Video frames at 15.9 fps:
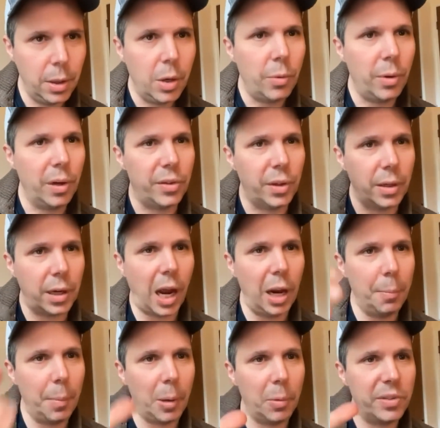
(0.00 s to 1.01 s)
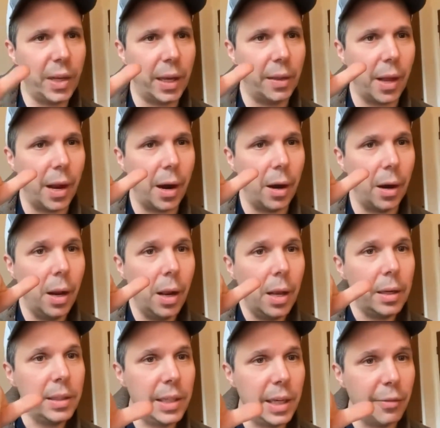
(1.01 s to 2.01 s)
whereas a dichotomy would say they're
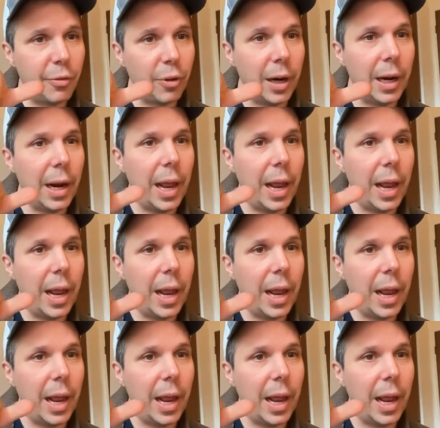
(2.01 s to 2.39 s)
different